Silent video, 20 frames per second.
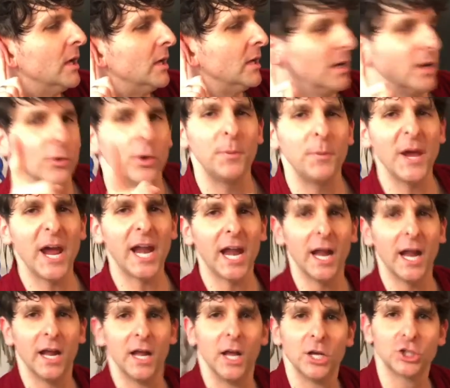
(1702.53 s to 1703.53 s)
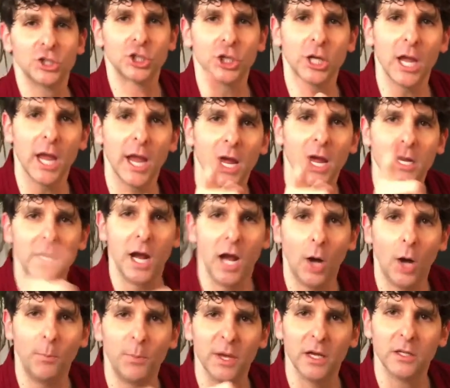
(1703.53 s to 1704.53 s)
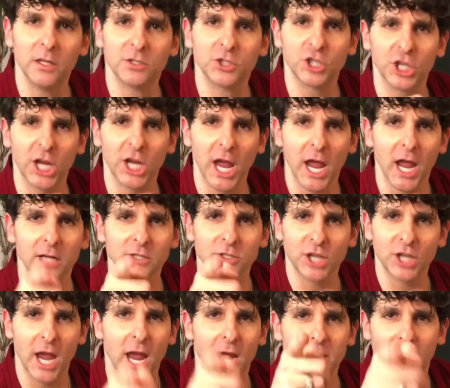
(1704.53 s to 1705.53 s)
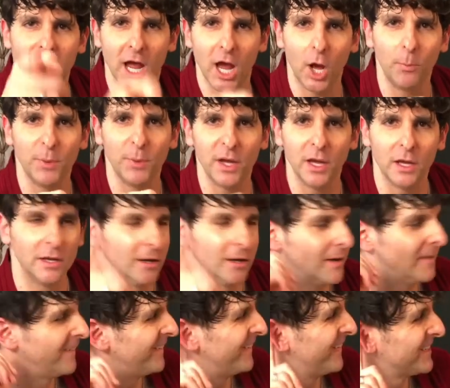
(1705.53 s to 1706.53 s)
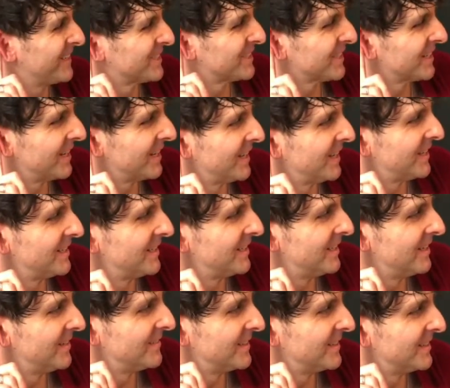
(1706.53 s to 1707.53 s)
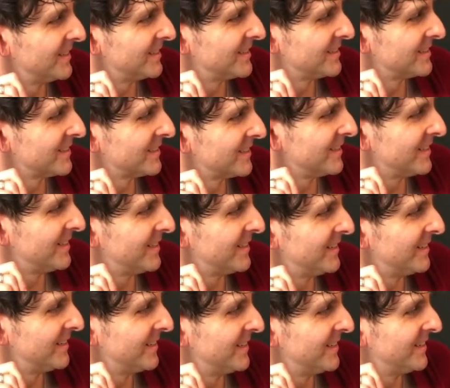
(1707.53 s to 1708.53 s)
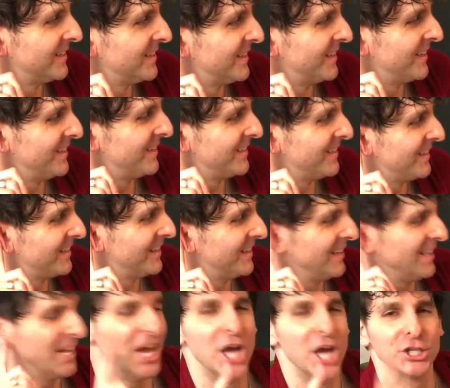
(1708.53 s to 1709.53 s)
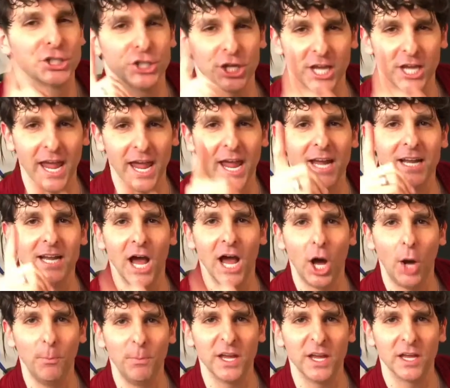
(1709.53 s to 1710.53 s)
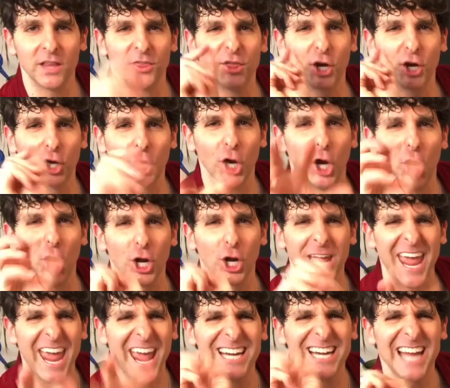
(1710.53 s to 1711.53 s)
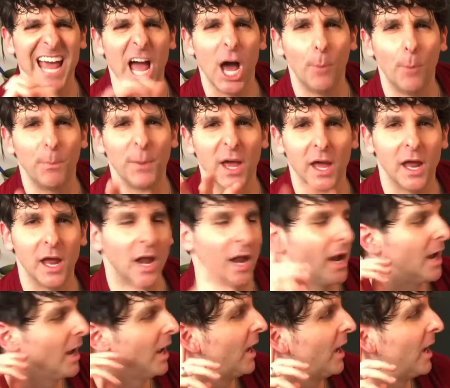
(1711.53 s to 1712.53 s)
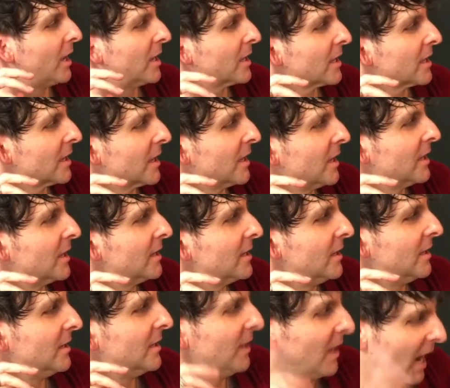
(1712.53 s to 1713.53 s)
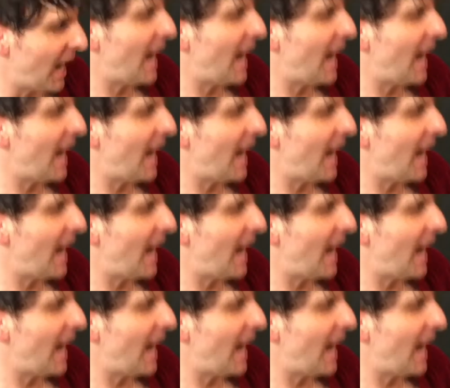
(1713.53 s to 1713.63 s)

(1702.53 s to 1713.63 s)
Repeat. She can't help it, she can't help it. Can't help it, can't help it. She can't help it, the girl can't help it. Can't help it.